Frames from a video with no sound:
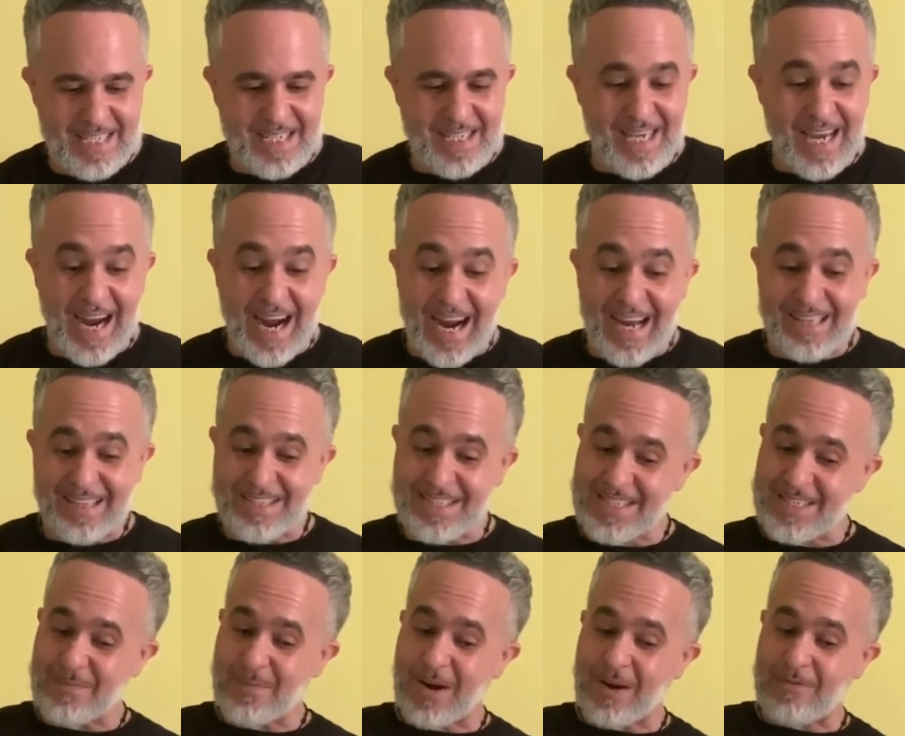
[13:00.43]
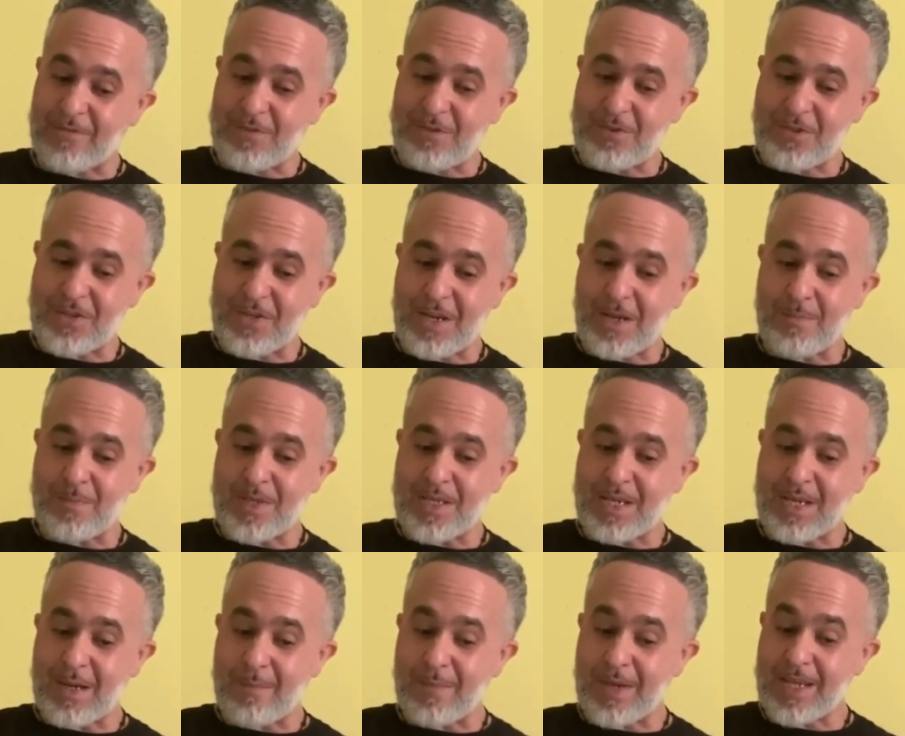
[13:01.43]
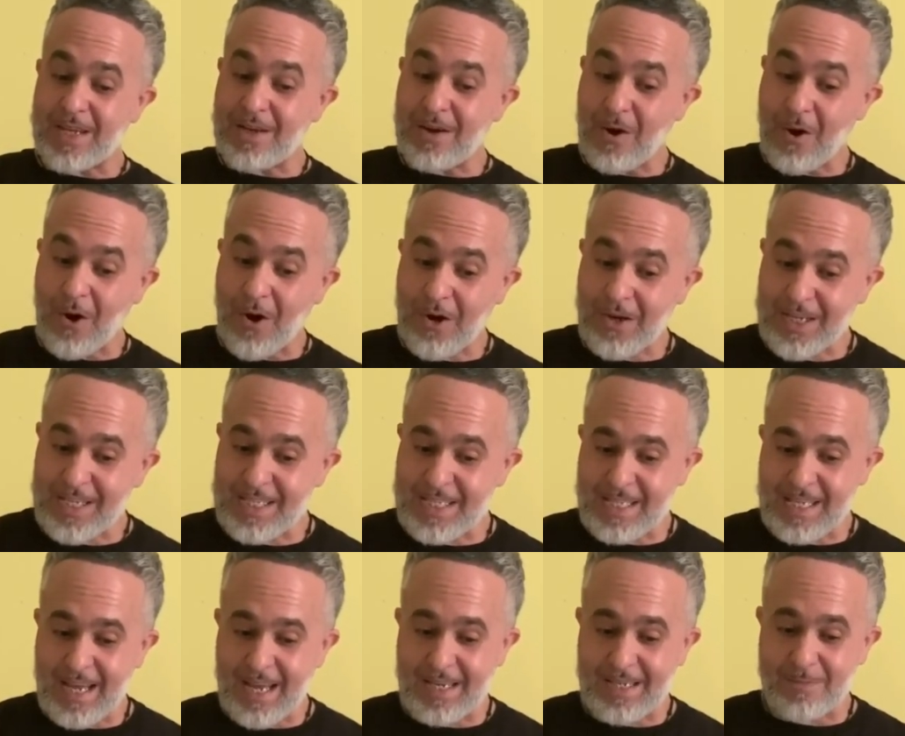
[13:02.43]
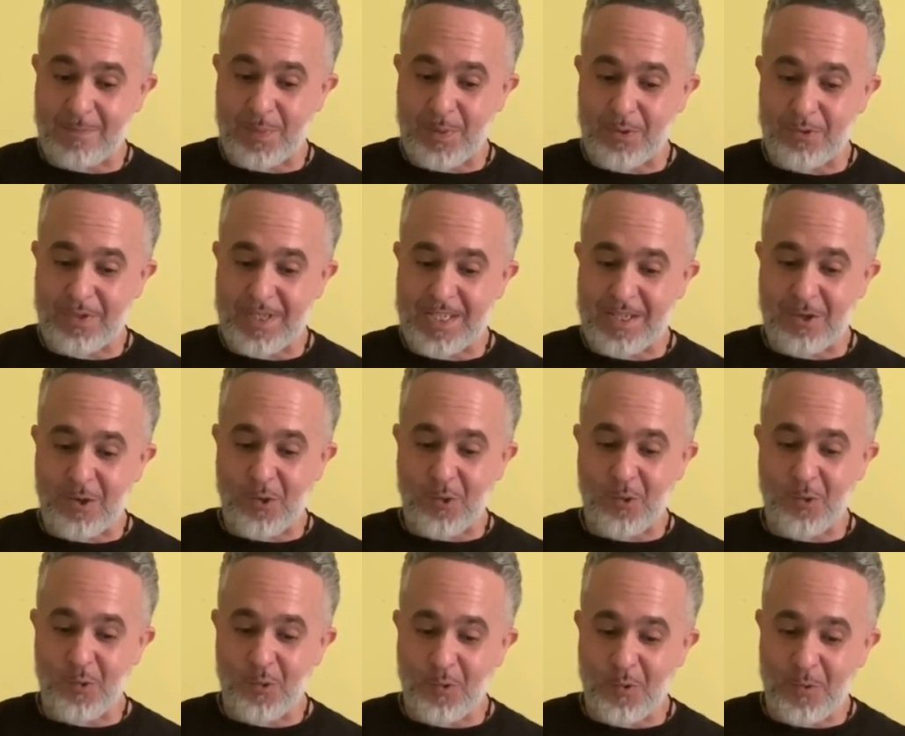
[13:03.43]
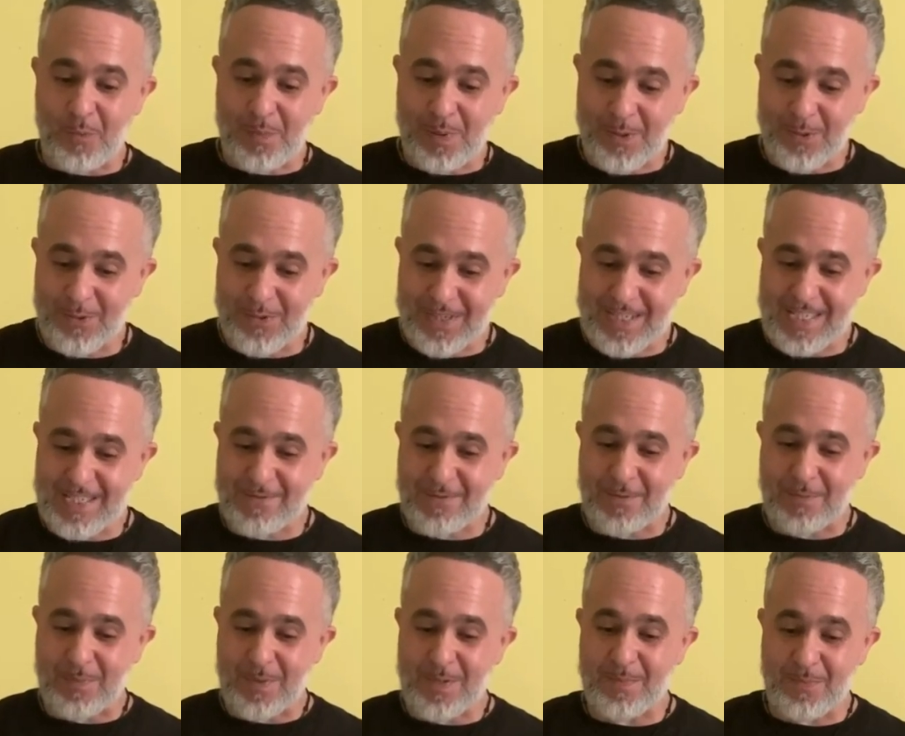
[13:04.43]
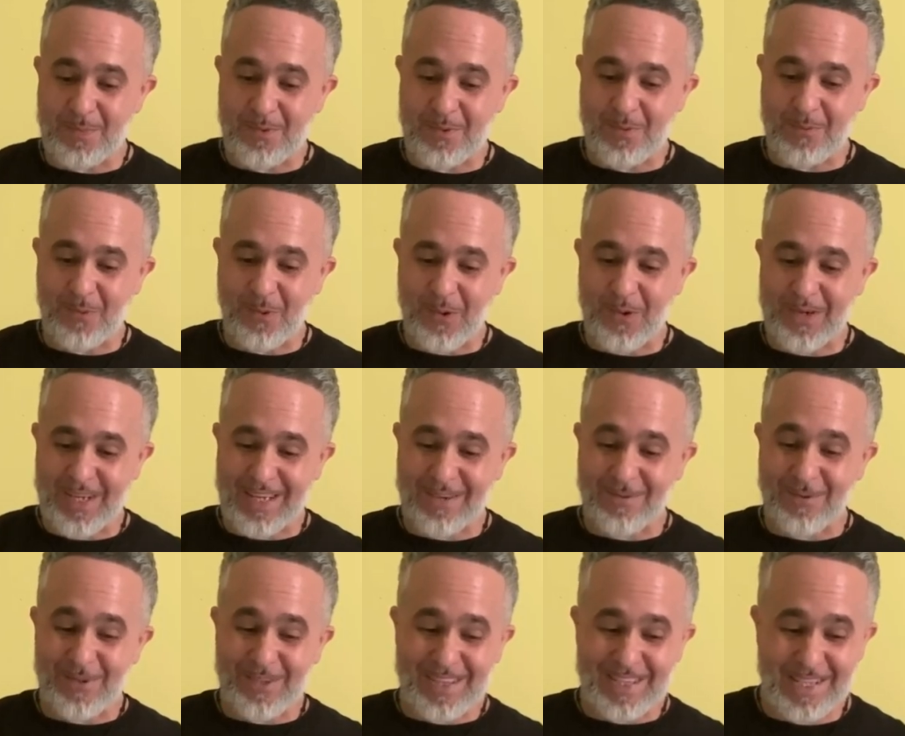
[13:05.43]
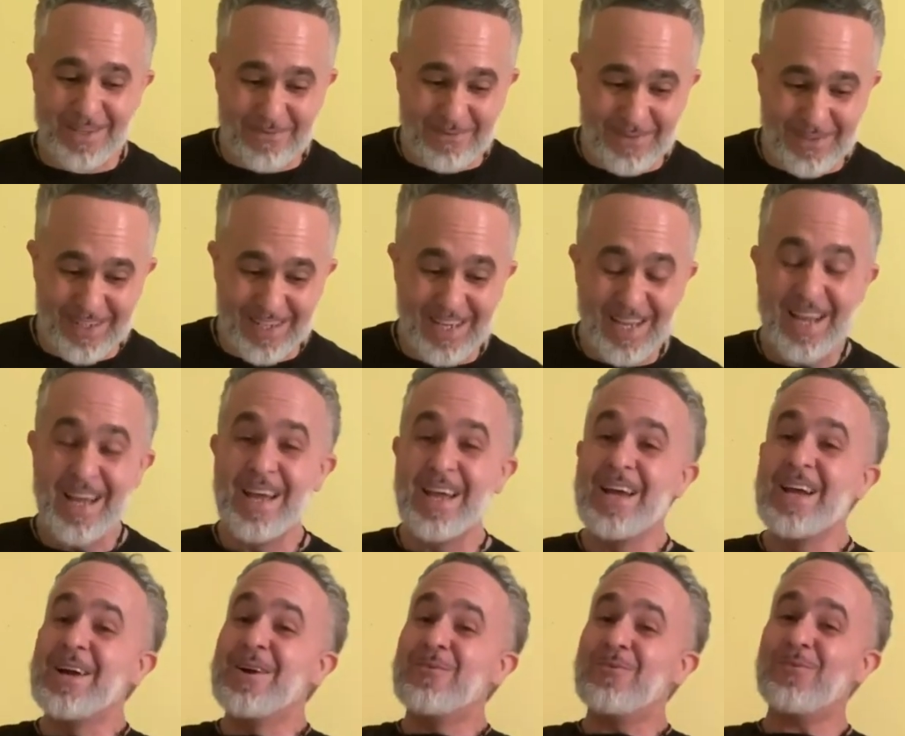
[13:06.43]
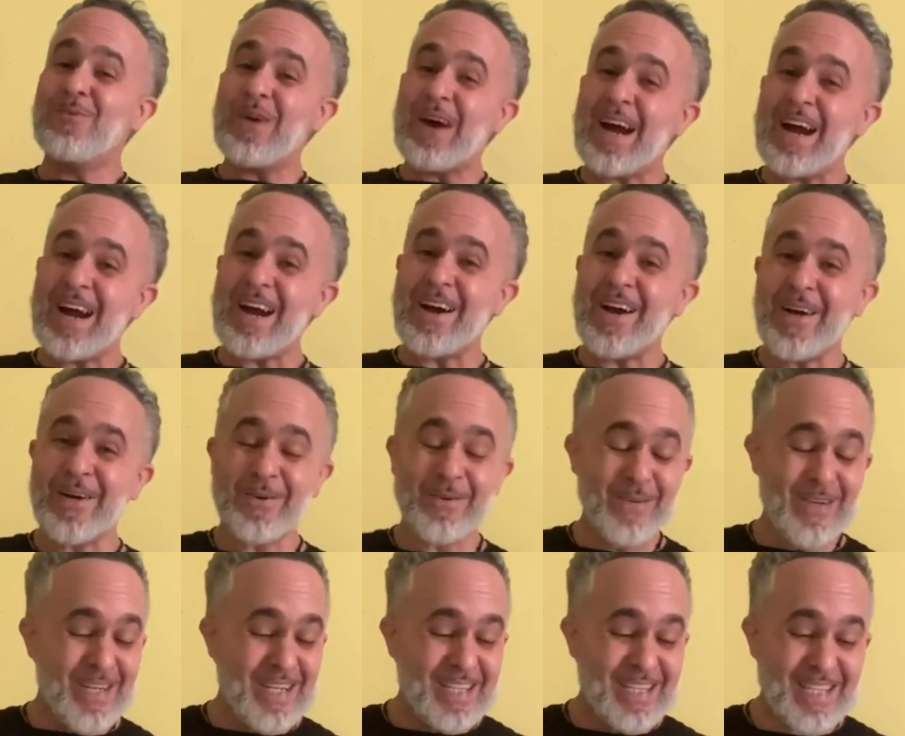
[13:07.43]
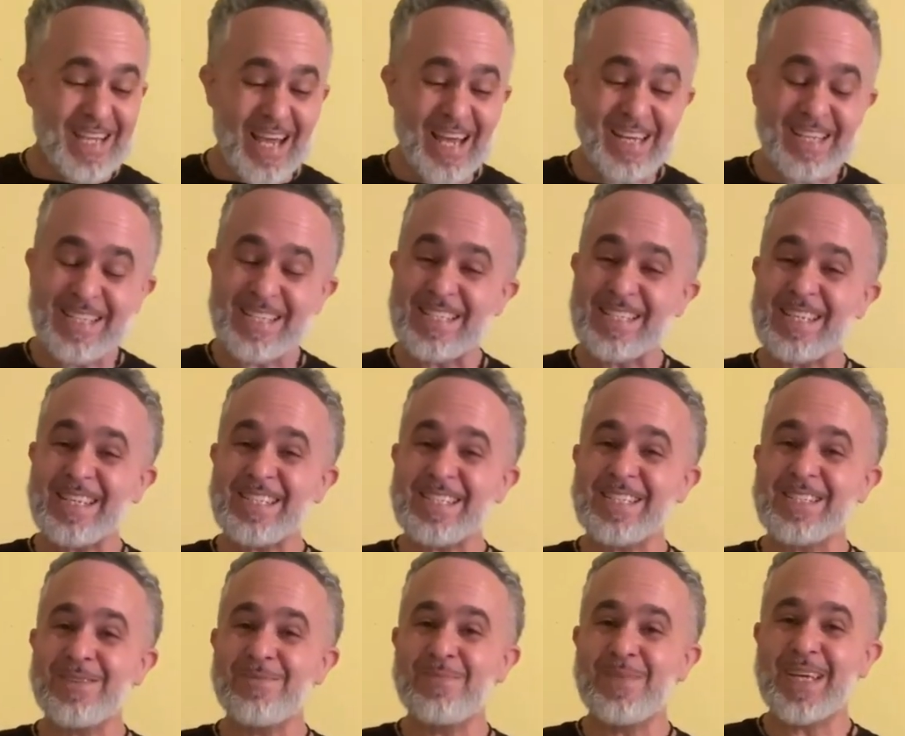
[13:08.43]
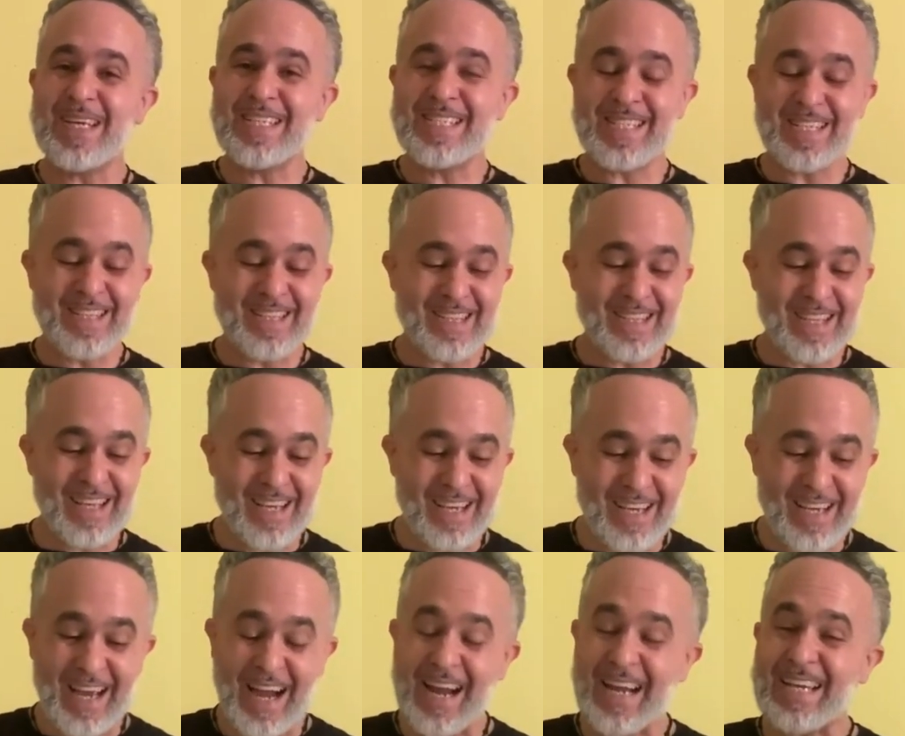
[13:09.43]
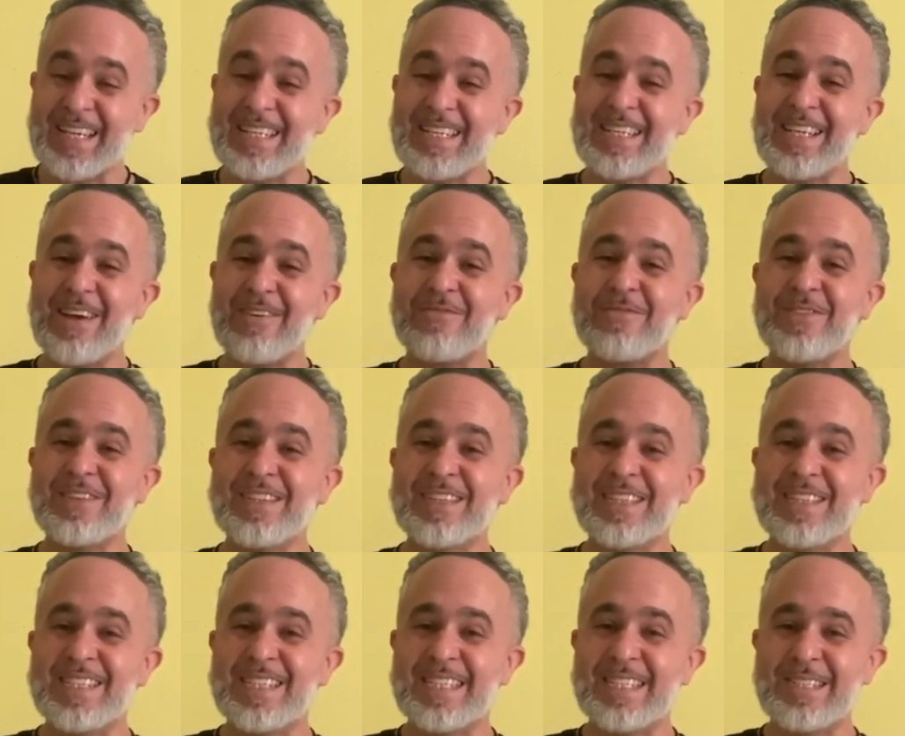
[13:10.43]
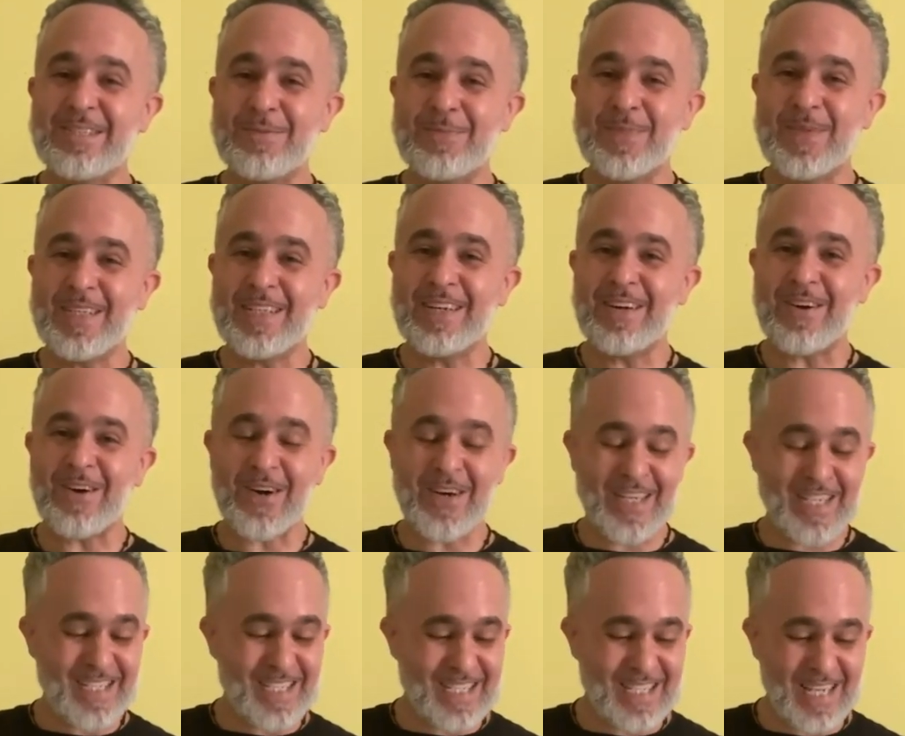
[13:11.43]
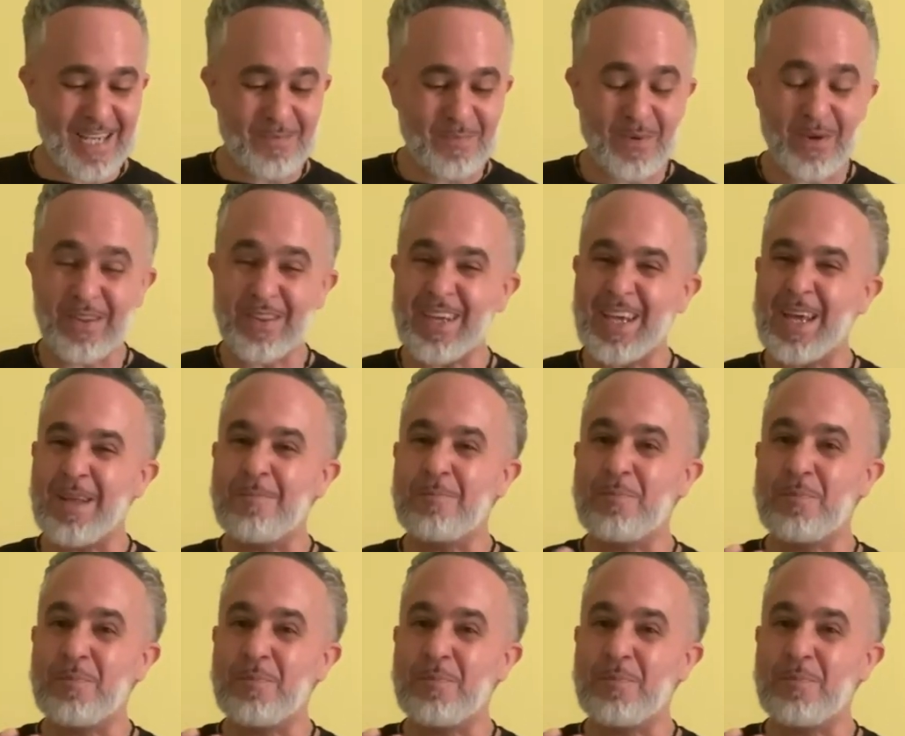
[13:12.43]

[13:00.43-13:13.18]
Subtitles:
college in my future and becoming an architect, building cool buildings for people to work or live in. Wow, that is such an amazing thing. I could definitely see you being an architect, brother, and